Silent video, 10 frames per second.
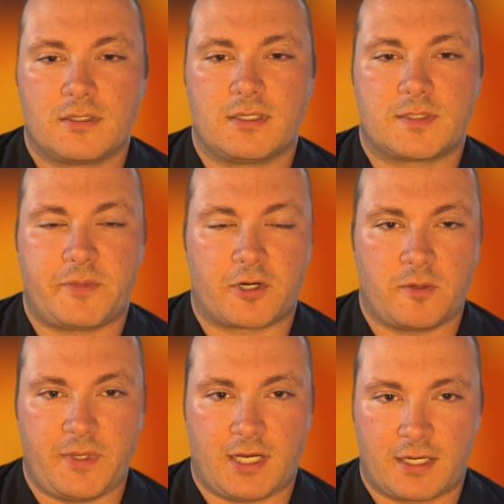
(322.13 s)
It's better to
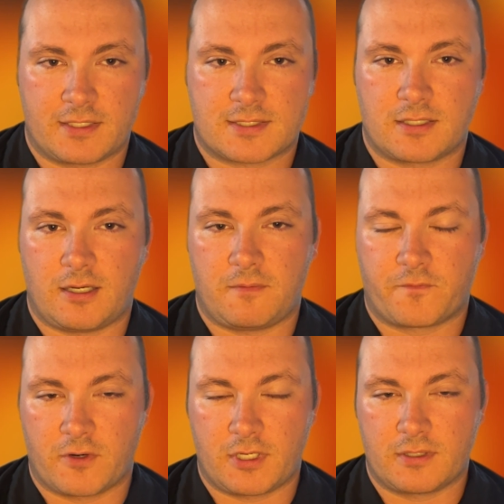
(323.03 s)
be honest up
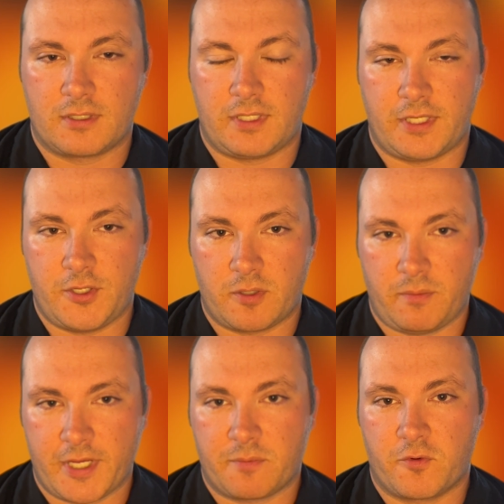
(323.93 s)
front, and then you can
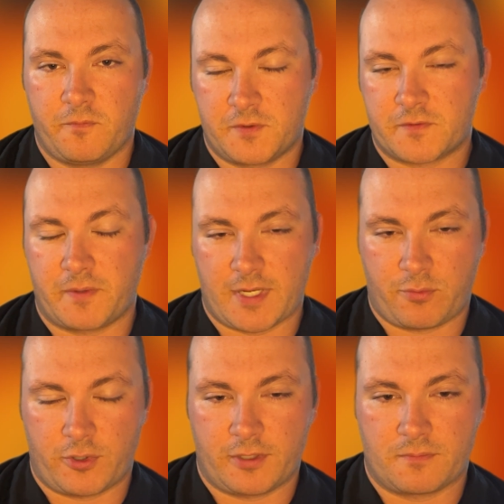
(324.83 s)
make improvements from that
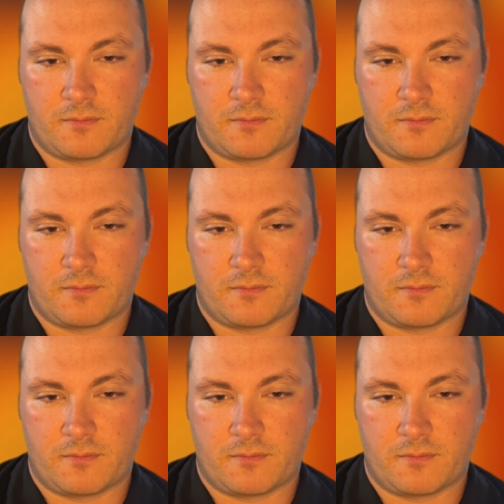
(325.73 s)
point.